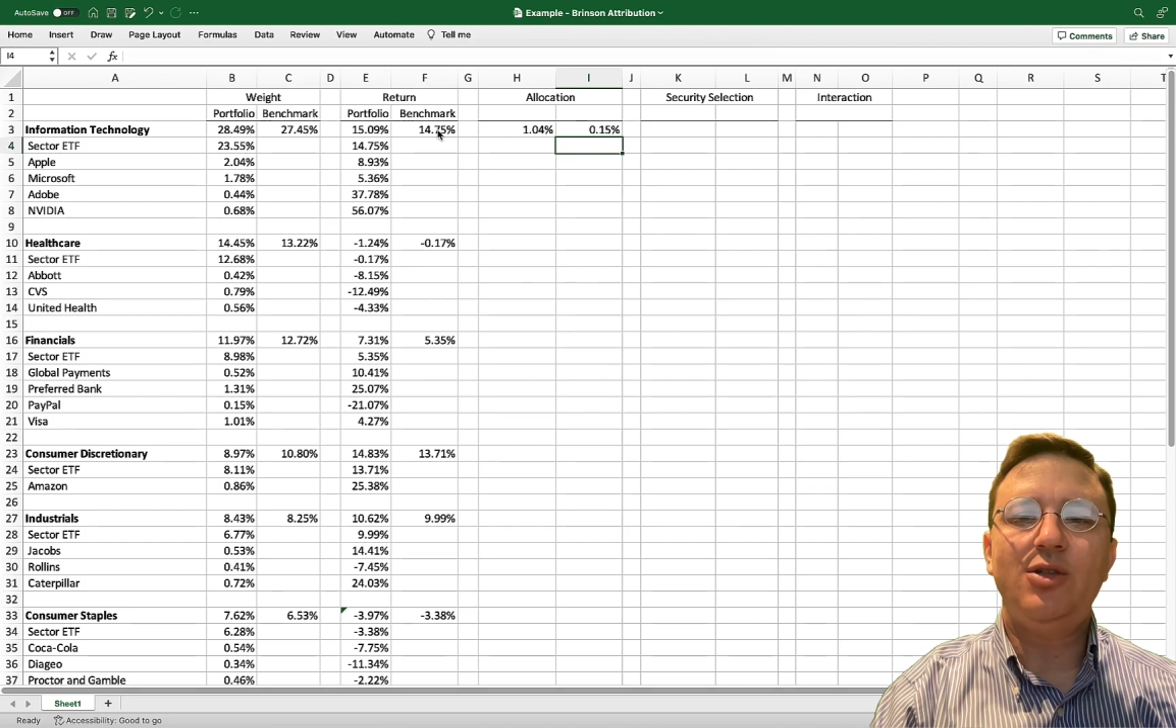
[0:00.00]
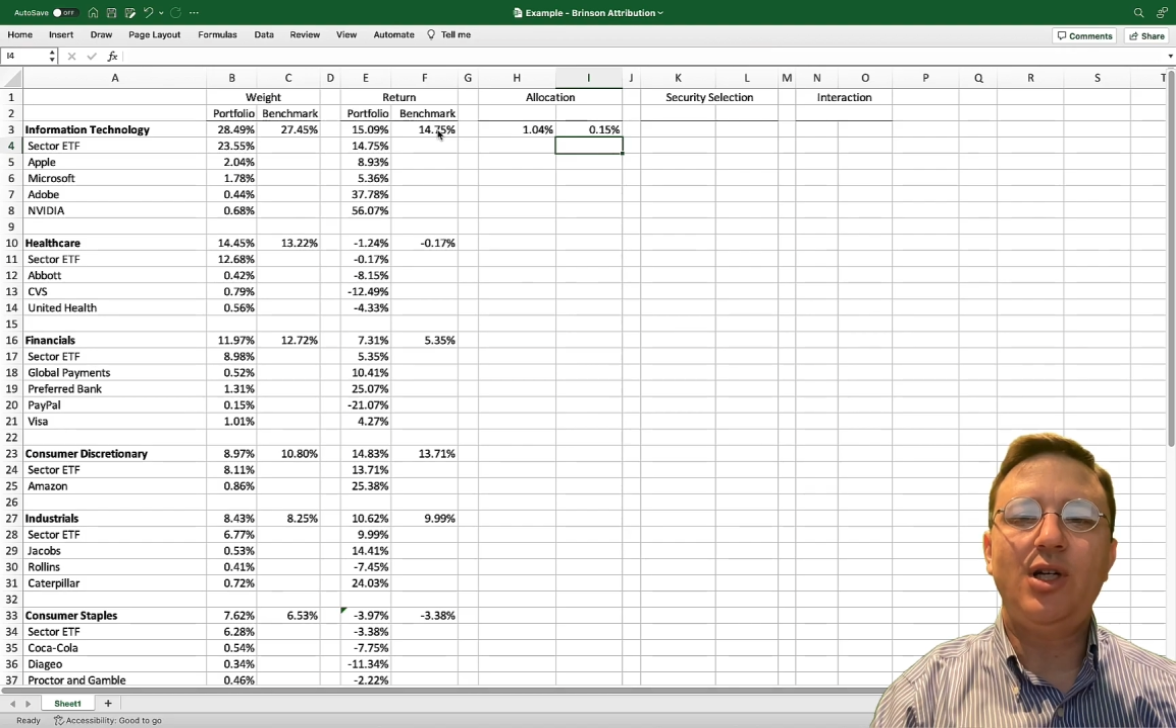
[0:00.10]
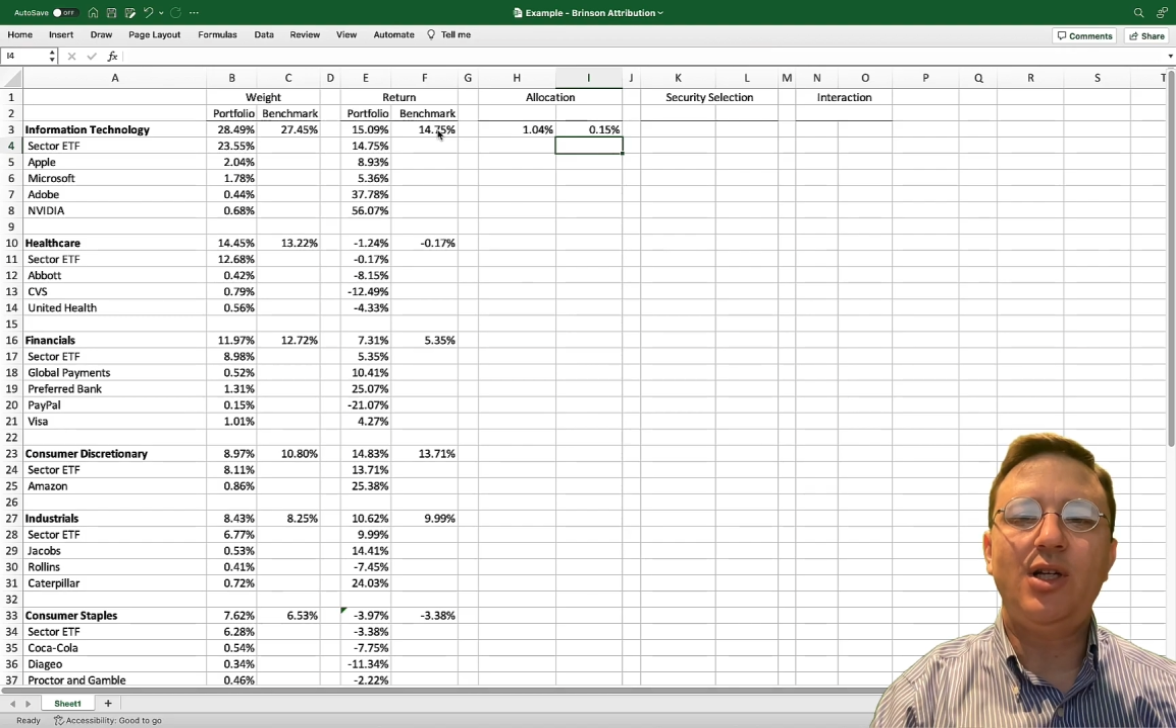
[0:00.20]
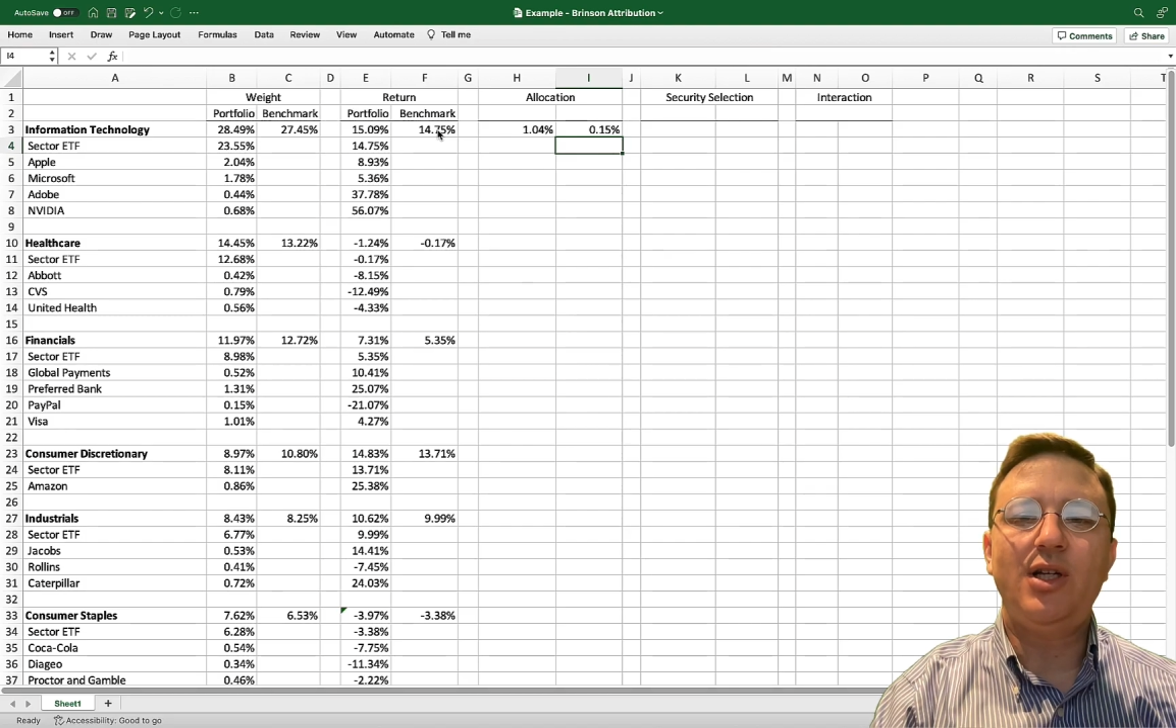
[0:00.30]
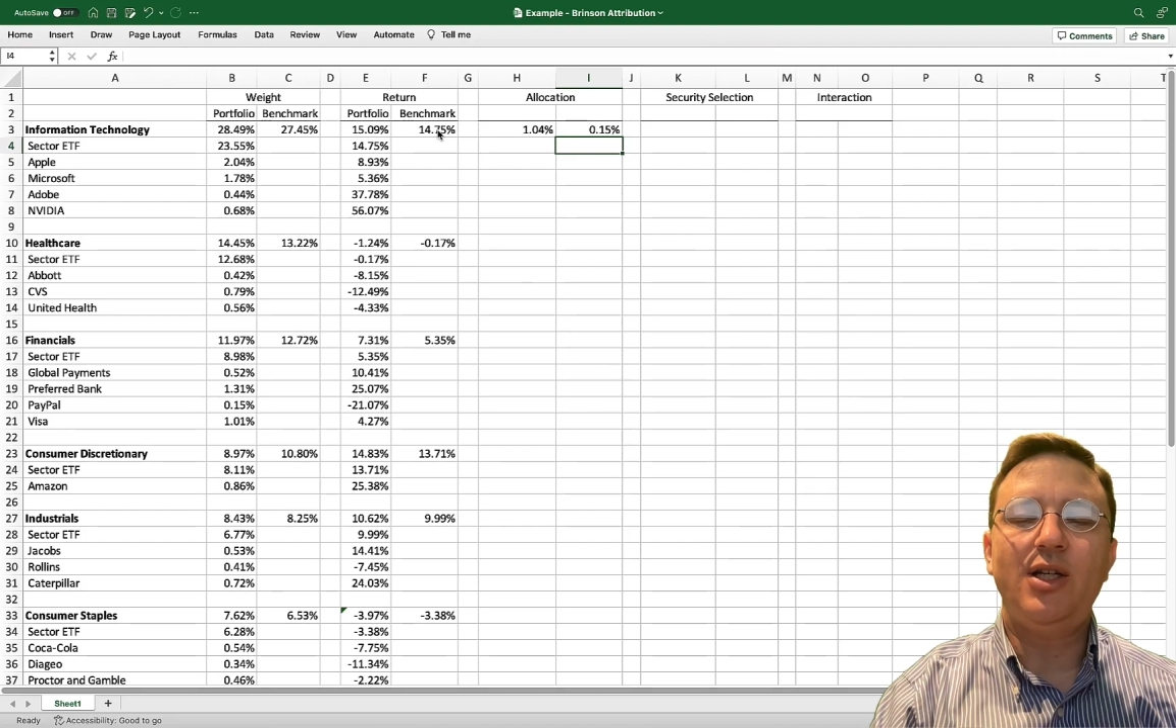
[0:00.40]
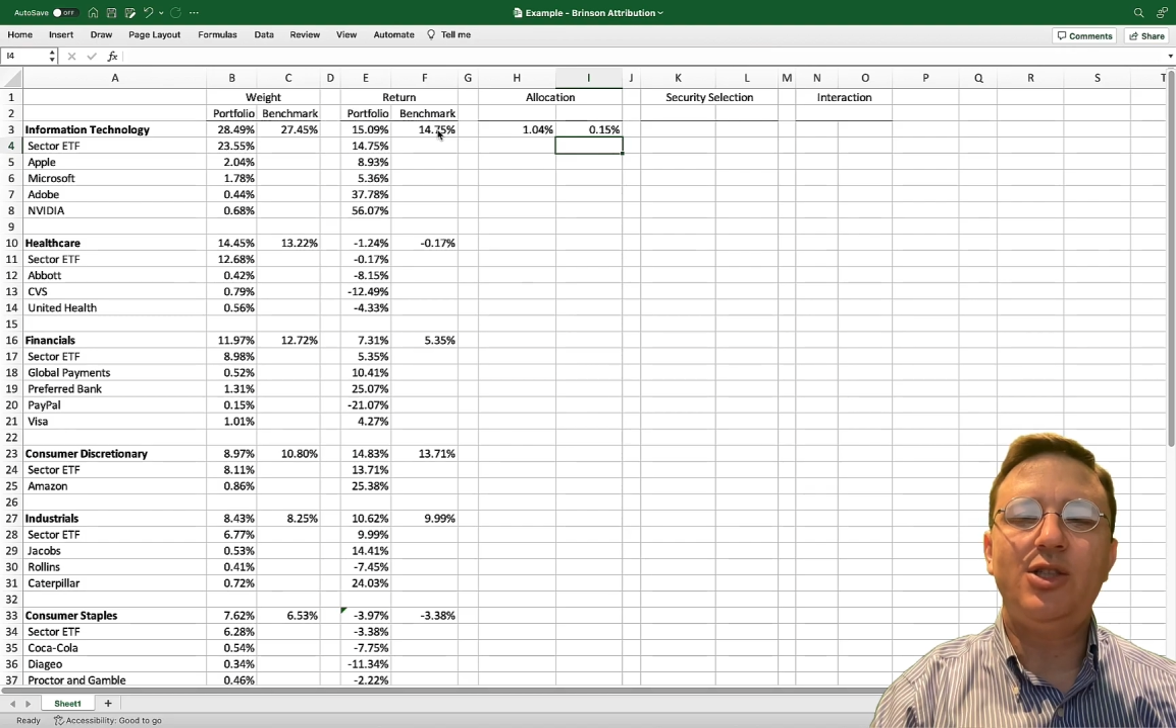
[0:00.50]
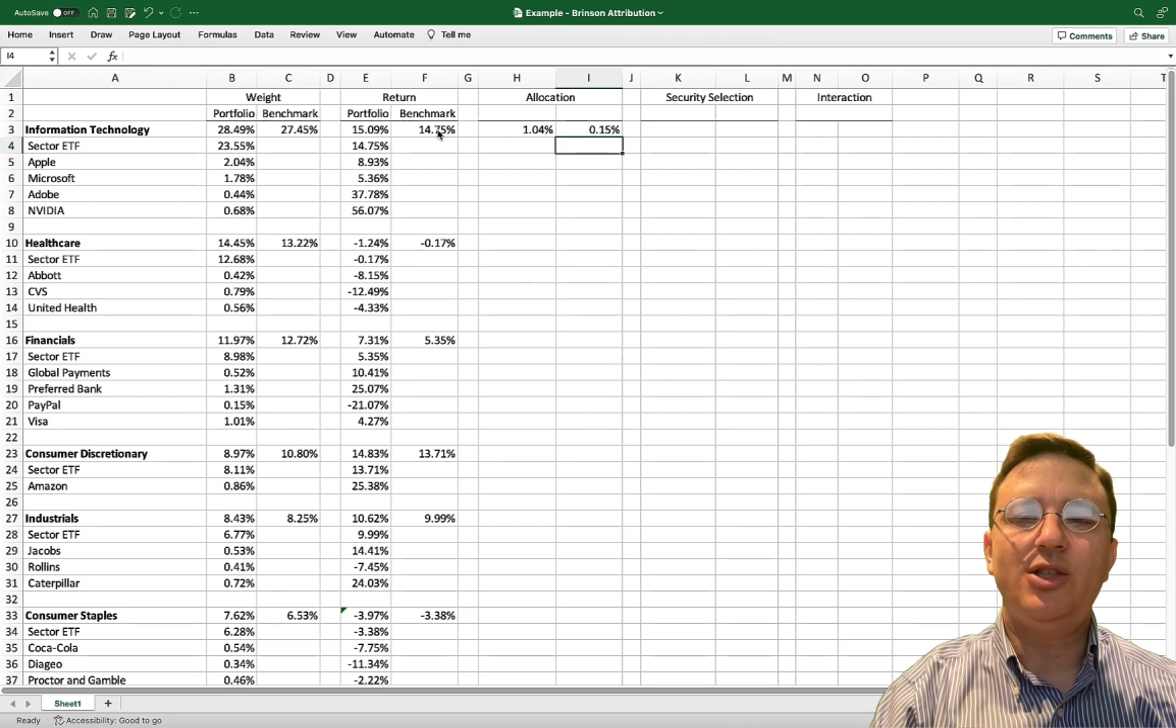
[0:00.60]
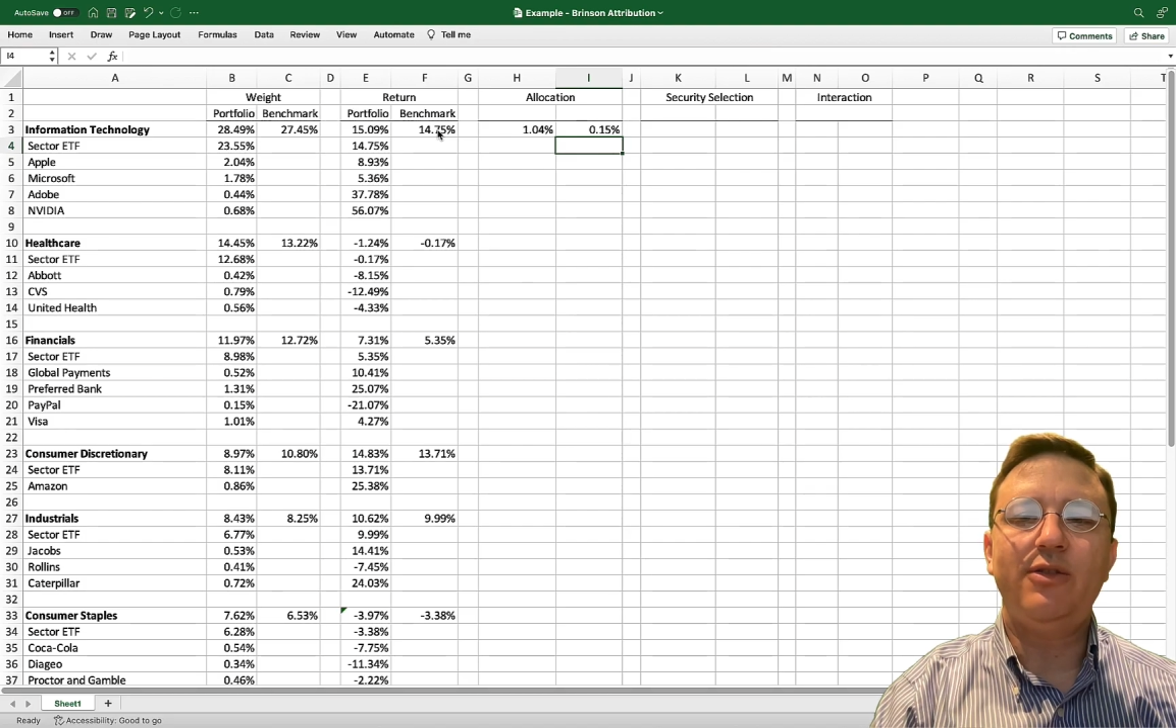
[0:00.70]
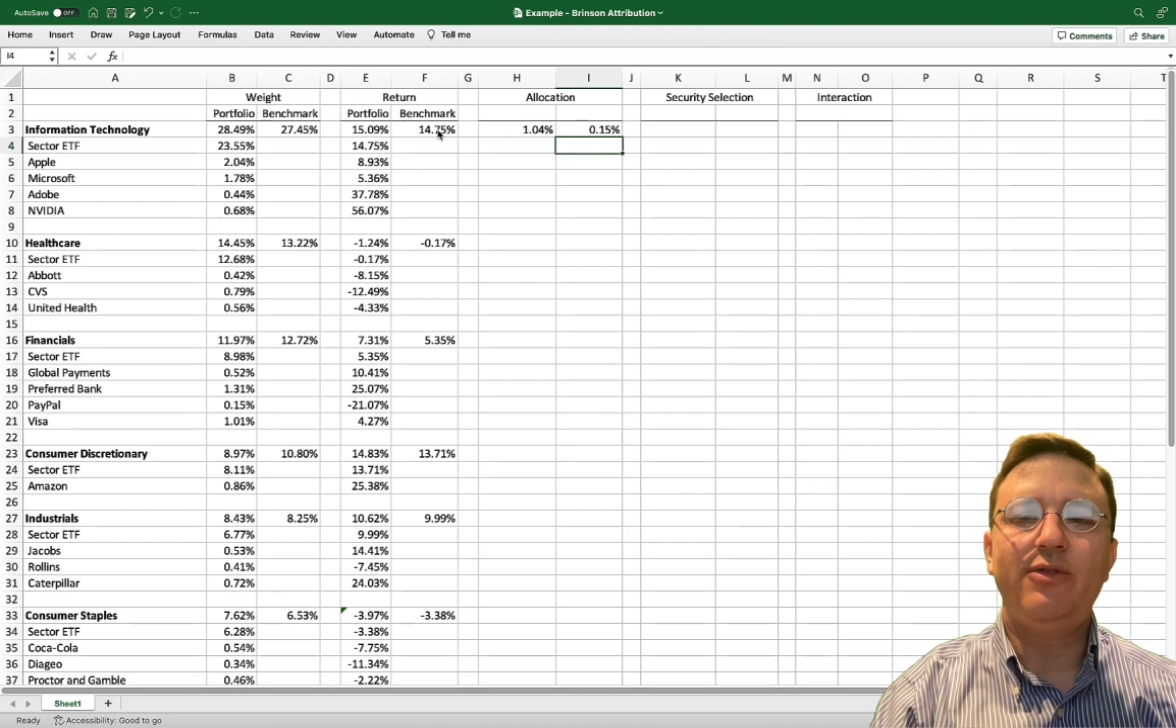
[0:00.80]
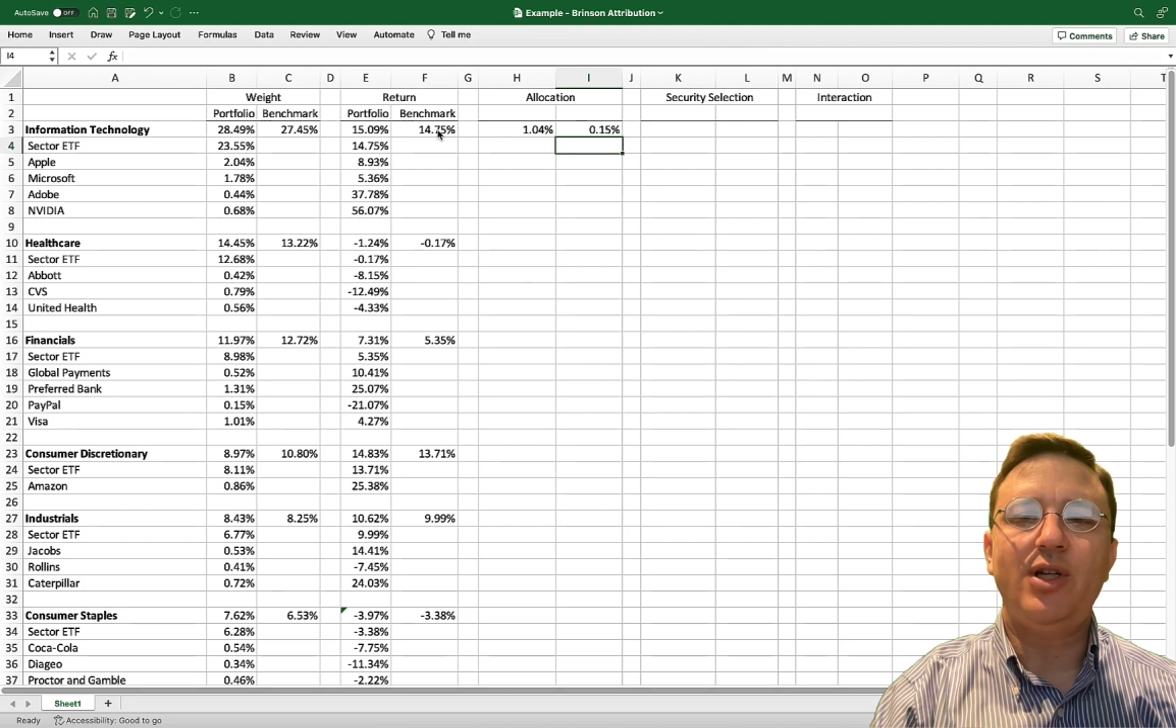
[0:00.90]
allocation
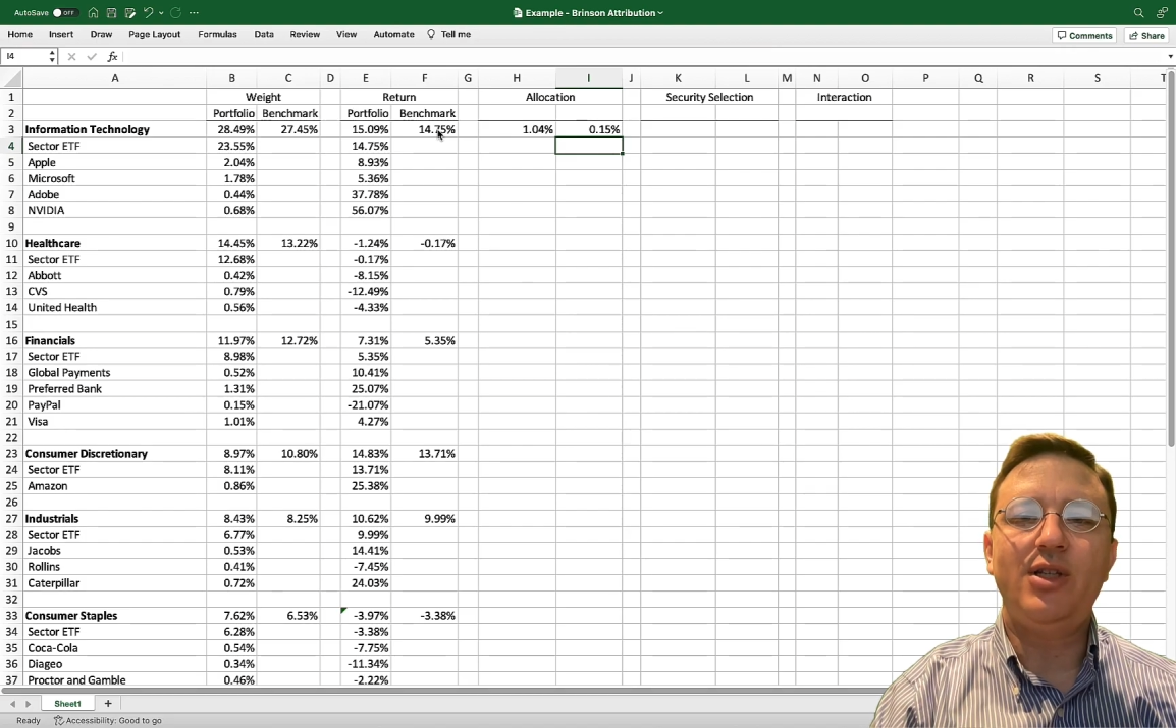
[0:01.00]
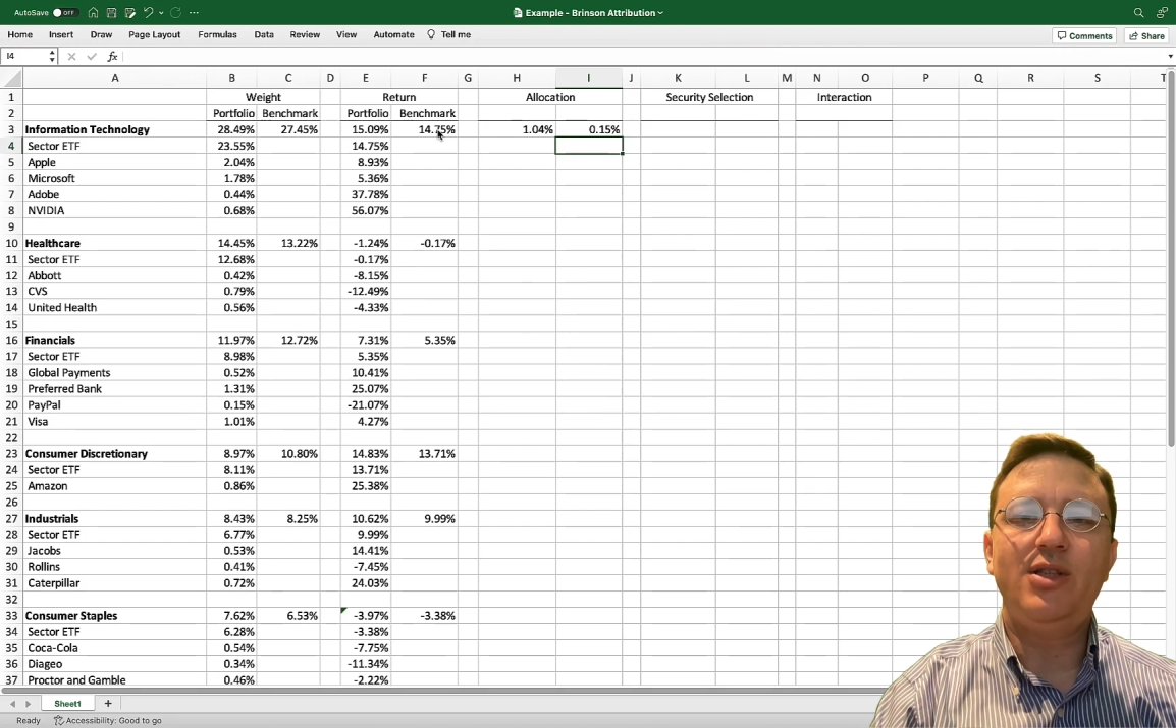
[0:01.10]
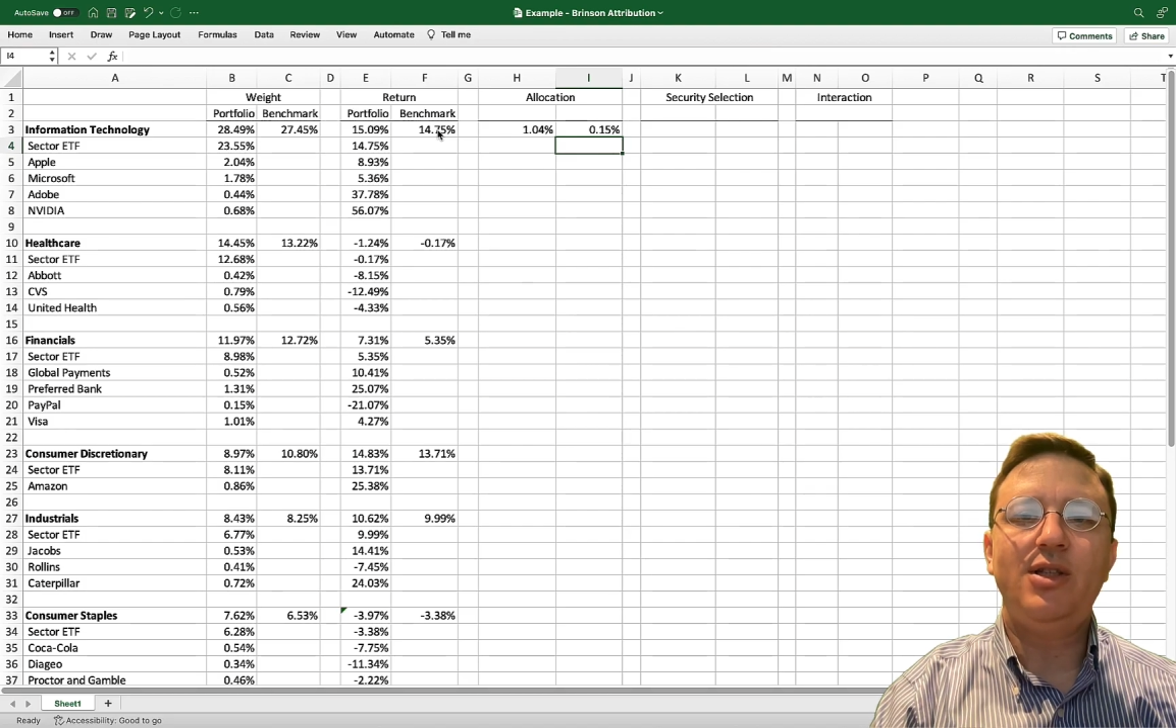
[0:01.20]
effect